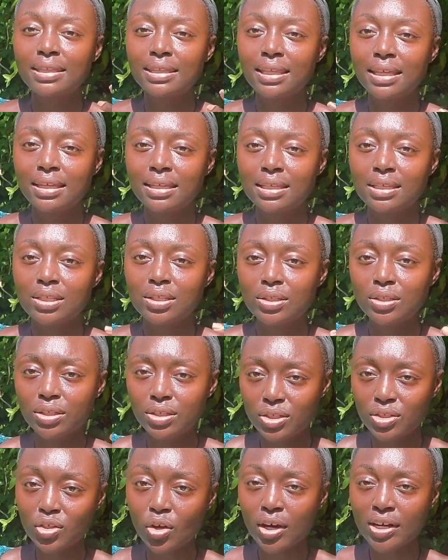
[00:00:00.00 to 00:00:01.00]
the
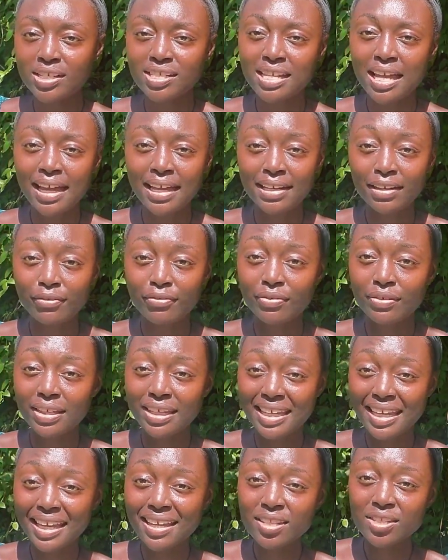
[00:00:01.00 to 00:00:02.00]
star sign of
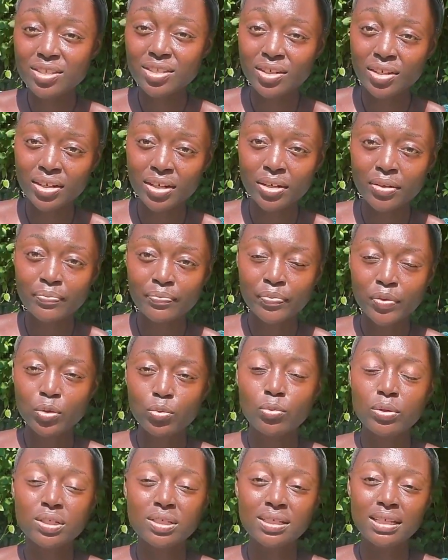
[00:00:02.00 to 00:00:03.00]
Cancer,
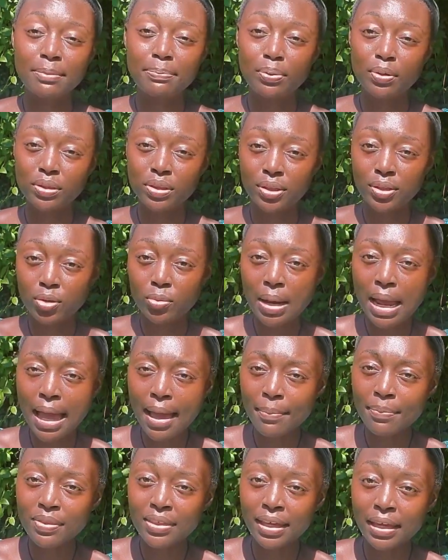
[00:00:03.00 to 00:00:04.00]
which they put the
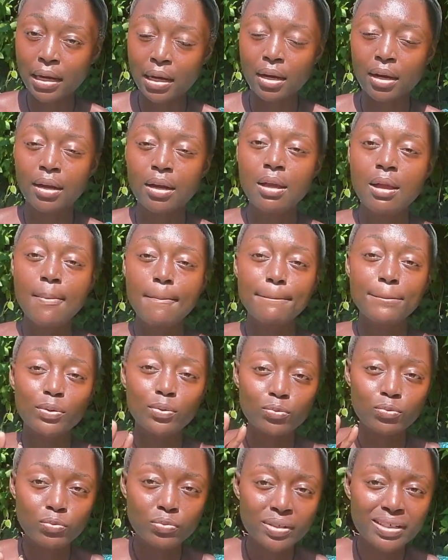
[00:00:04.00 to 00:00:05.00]
crab there,
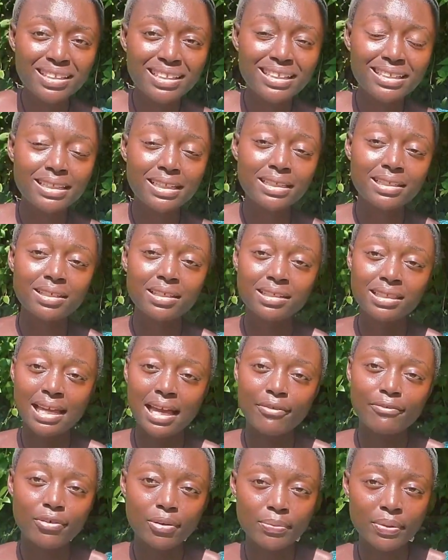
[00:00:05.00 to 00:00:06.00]
but really they took
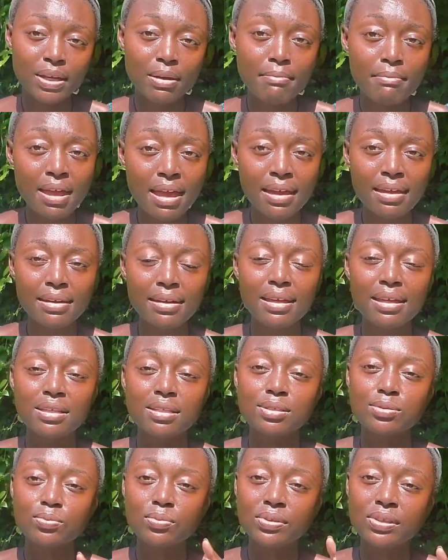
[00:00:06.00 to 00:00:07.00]
that from Kemet, and
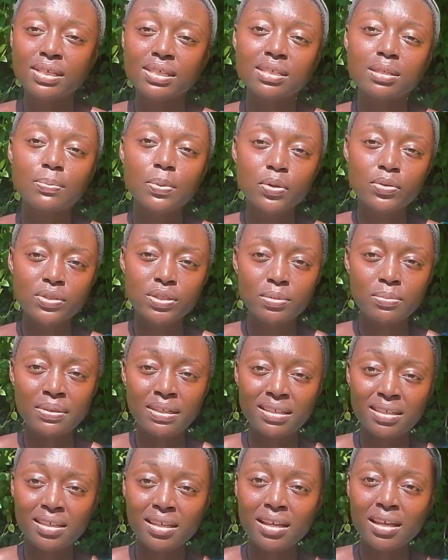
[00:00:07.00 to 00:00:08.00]
it's really supposed to
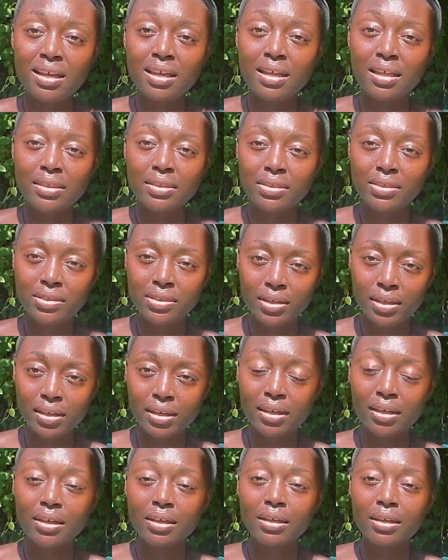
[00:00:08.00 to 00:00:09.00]
be
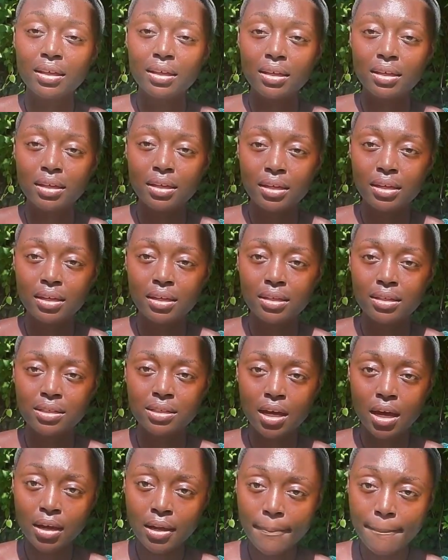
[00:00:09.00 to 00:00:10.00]
the
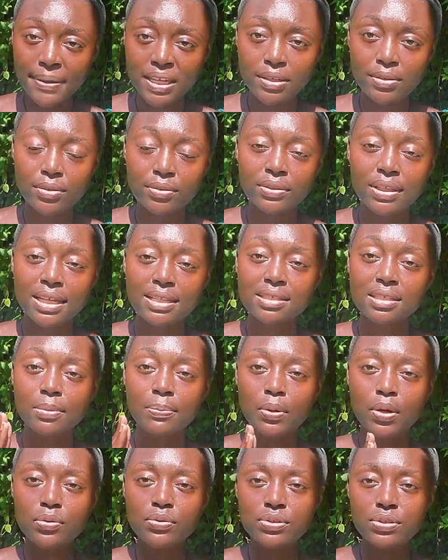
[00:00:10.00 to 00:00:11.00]
dung beetle that's
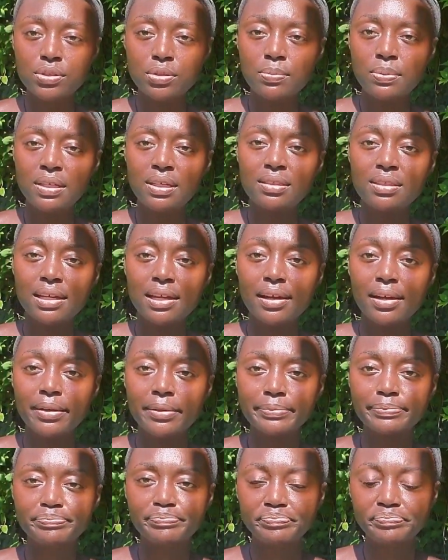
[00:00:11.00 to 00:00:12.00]
supposed to be there,
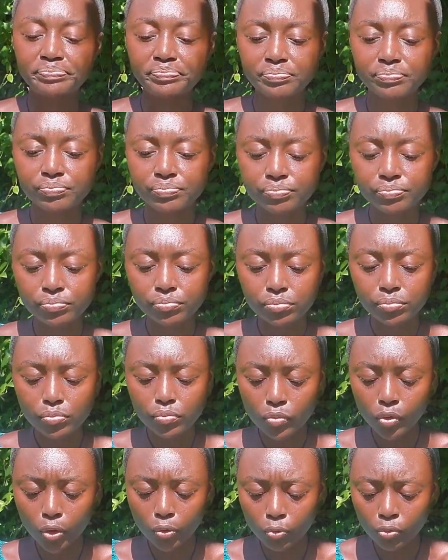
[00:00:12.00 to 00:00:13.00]

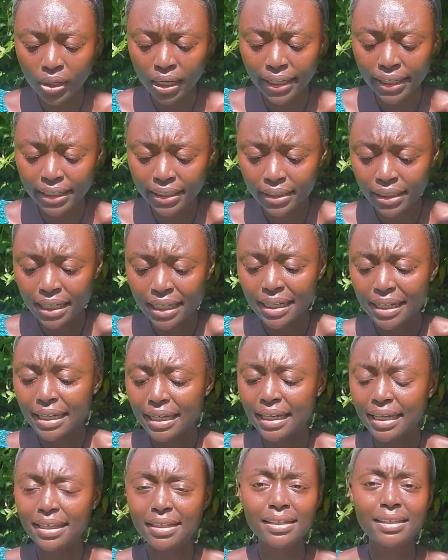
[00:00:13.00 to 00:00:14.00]
right?
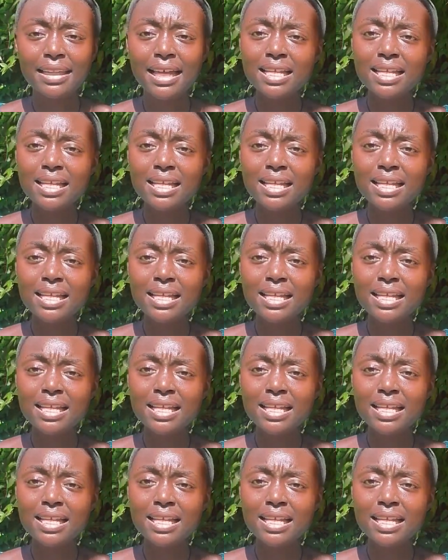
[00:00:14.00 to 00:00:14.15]
And